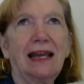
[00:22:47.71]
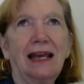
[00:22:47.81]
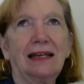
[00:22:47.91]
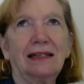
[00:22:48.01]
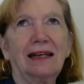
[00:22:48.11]

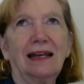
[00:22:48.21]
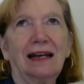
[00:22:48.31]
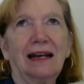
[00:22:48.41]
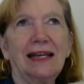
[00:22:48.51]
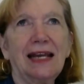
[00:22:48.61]
And
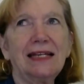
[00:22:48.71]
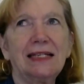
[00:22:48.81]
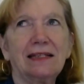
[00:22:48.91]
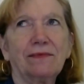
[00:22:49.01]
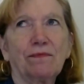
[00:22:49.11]
I
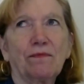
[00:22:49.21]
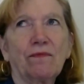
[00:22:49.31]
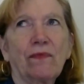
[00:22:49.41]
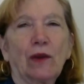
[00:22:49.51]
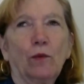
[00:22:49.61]
guess
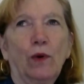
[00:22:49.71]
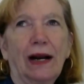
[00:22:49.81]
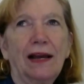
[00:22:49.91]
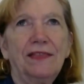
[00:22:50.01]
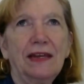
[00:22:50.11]
when
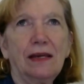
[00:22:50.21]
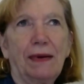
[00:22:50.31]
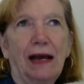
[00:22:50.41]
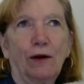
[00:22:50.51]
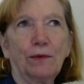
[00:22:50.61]
I think
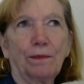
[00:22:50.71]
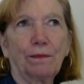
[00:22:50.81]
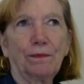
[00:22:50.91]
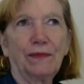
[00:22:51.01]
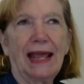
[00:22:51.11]
about
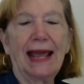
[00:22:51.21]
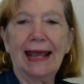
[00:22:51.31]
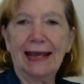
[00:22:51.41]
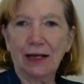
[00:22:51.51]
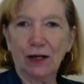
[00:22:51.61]

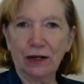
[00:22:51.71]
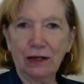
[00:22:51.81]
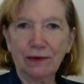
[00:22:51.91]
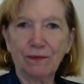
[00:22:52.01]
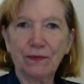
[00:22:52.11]
anger
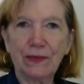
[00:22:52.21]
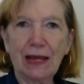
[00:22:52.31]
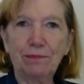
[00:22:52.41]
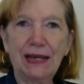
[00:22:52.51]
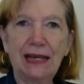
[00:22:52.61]

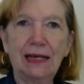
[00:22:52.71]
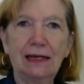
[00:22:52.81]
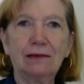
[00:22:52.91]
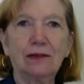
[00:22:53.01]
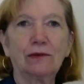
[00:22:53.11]
and
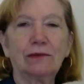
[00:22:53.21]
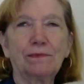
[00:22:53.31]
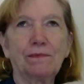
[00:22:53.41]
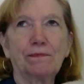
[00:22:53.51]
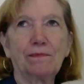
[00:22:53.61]
being
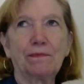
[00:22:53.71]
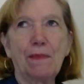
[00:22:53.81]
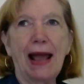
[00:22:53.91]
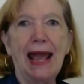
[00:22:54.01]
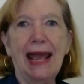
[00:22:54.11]

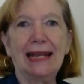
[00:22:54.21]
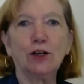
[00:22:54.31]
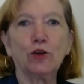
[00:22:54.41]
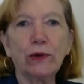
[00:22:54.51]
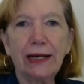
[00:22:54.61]

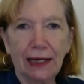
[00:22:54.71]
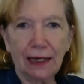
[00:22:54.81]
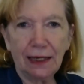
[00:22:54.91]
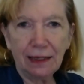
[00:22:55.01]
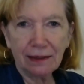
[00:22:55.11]

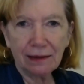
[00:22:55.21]
angry